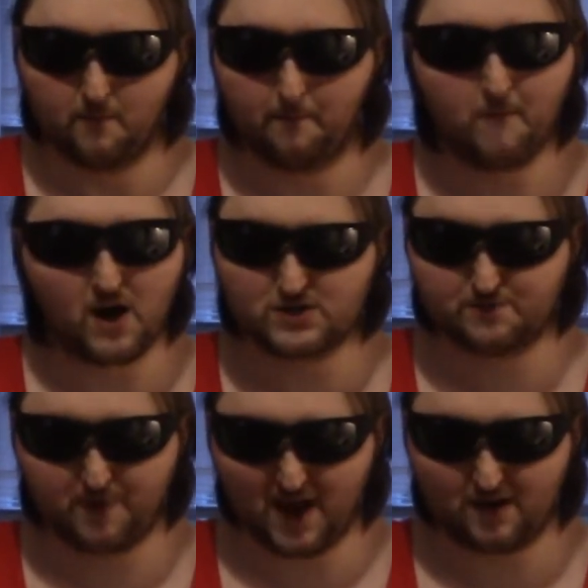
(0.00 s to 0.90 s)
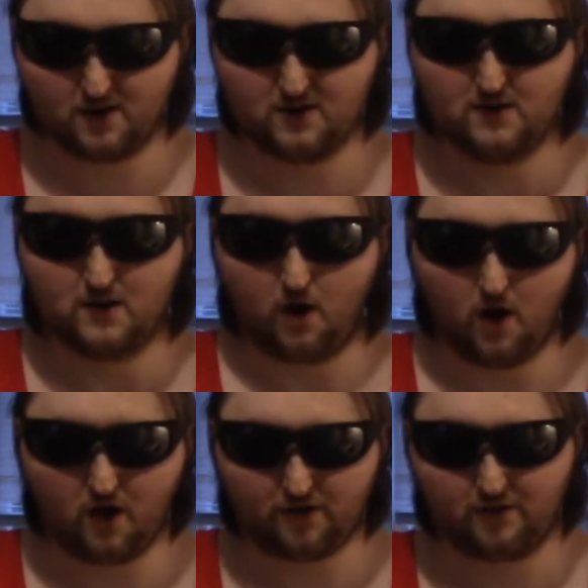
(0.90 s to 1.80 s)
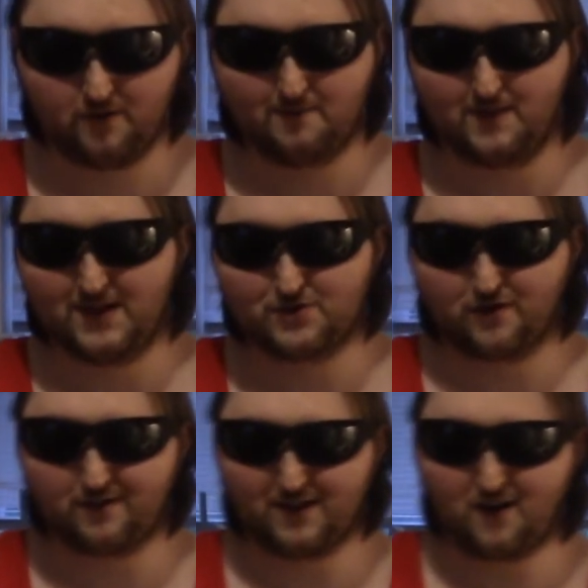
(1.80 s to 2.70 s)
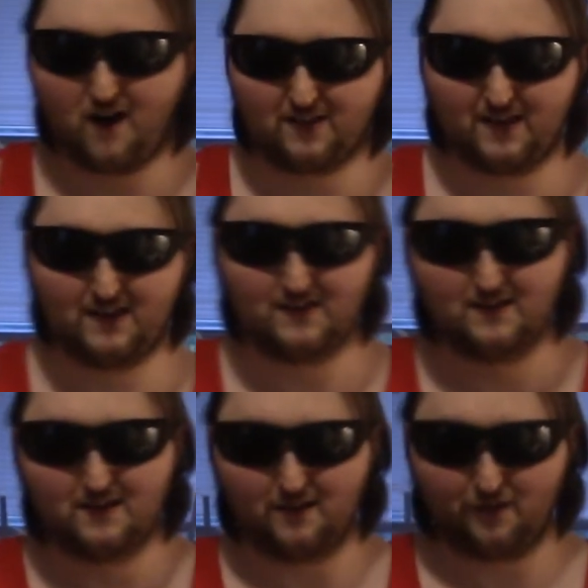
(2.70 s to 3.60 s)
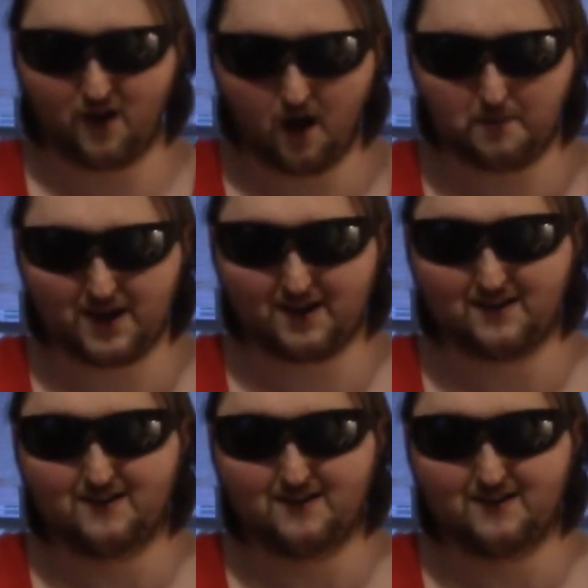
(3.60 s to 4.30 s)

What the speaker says: Much better, awesome, interesting content is coming.